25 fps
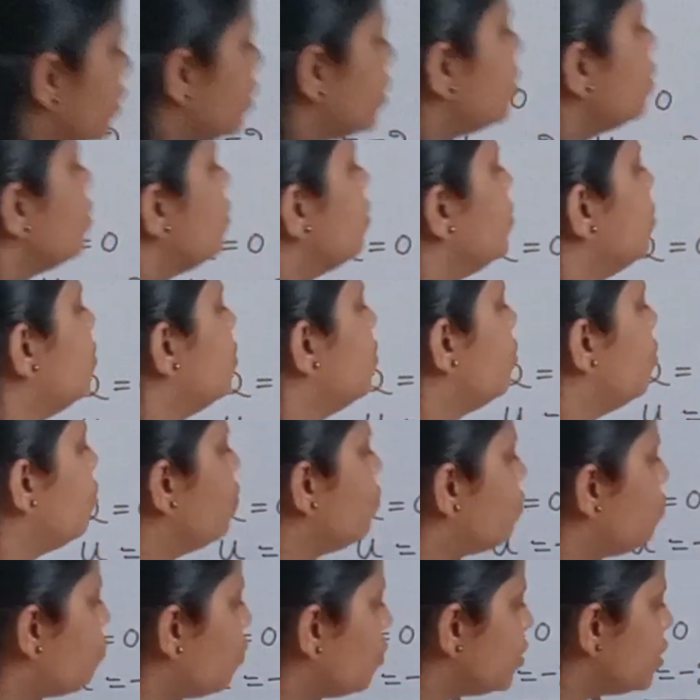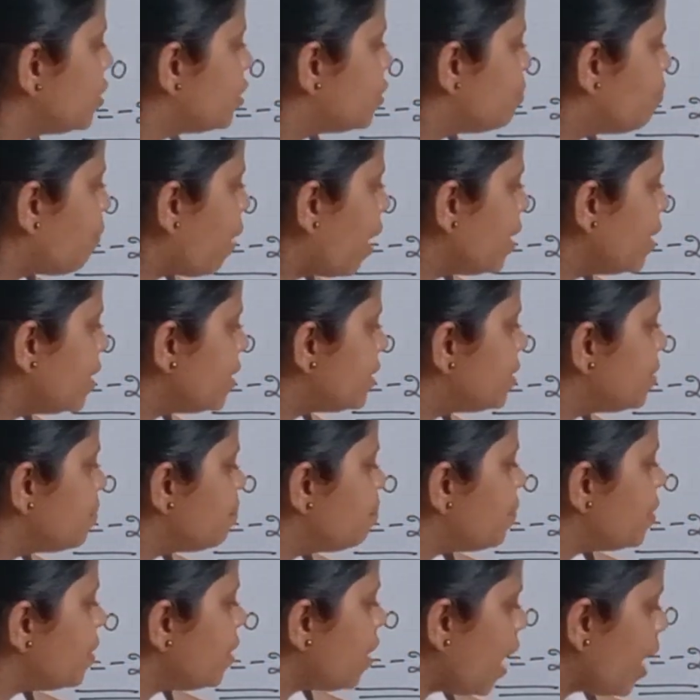here. For this minus
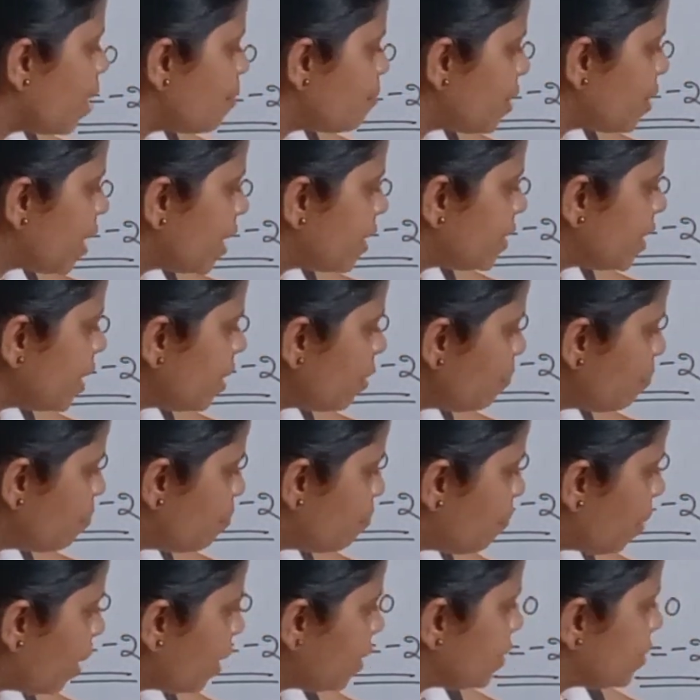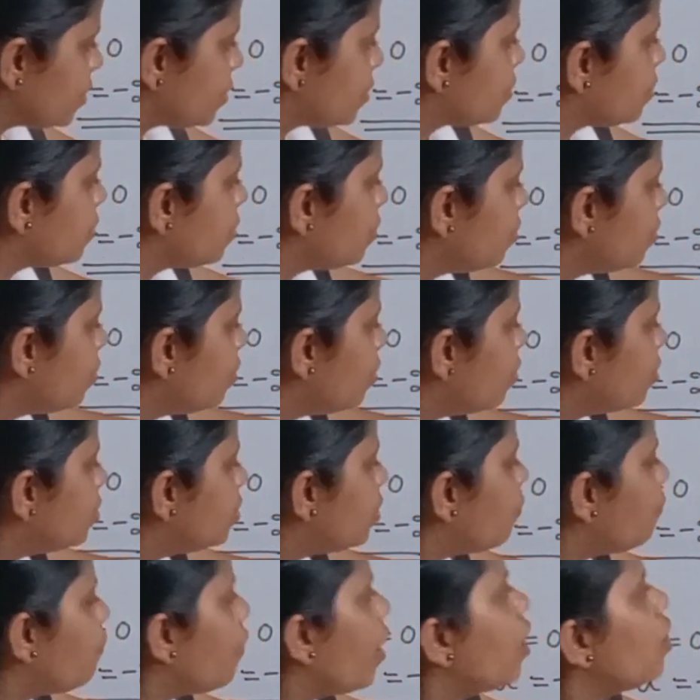symbol, I am writing minus.
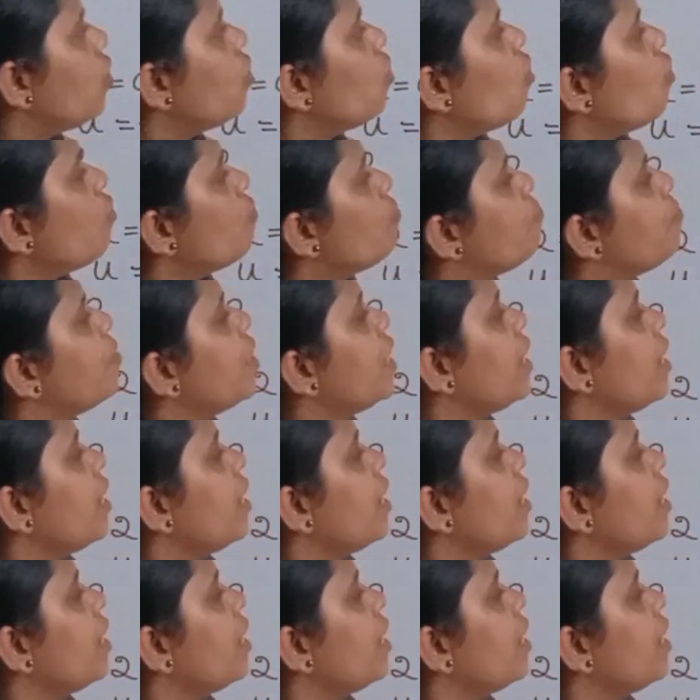The value of B